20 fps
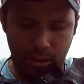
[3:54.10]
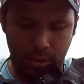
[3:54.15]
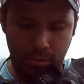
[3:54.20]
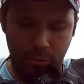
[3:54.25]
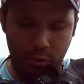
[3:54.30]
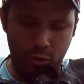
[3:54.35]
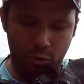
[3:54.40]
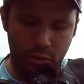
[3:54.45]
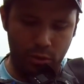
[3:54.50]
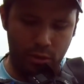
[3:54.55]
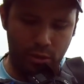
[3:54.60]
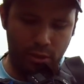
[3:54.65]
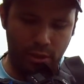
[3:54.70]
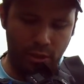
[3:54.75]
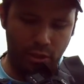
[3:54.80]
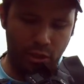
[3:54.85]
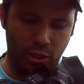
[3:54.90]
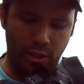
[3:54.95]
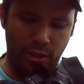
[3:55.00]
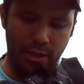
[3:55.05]
I'm using
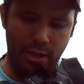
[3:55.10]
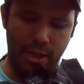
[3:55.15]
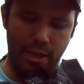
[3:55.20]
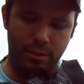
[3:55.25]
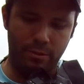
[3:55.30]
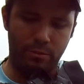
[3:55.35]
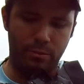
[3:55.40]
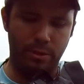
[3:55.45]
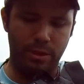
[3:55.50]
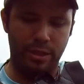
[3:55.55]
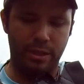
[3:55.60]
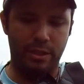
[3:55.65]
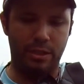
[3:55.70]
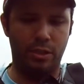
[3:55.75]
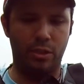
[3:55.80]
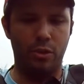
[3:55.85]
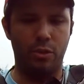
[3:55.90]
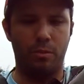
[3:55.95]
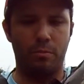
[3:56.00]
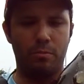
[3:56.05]
such a light
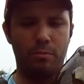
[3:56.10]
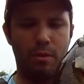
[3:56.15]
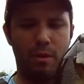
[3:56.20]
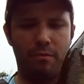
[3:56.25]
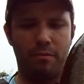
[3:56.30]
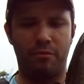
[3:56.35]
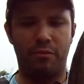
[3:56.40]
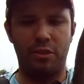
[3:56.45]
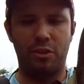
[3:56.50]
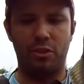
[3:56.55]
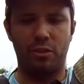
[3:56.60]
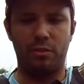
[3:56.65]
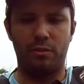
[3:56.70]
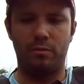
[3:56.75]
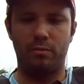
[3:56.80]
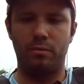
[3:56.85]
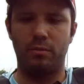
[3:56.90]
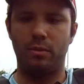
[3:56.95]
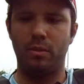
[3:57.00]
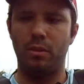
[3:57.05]
rig too. I'm
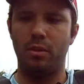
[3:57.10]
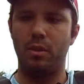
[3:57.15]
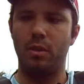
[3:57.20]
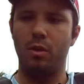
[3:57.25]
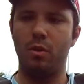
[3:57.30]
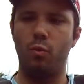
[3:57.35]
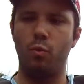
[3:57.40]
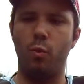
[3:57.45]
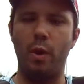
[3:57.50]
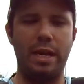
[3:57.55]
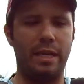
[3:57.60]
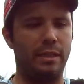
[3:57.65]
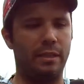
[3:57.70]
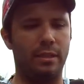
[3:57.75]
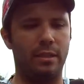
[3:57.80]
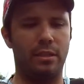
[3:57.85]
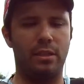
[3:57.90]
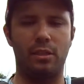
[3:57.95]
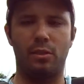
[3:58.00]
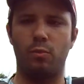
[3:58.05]
fishing
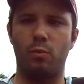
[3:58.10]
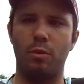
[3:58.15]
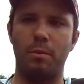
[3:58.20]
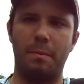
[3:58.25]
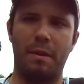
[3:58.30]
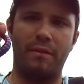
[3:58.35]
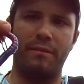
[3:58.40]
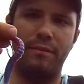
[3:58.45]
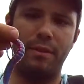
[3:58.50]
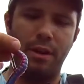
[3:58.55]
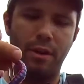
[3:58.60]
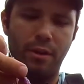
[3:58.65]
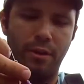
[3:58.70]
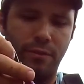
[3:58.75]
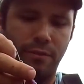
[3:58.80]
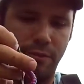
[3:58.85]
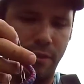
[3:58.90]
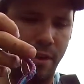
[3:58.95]
weightless. It's one of my very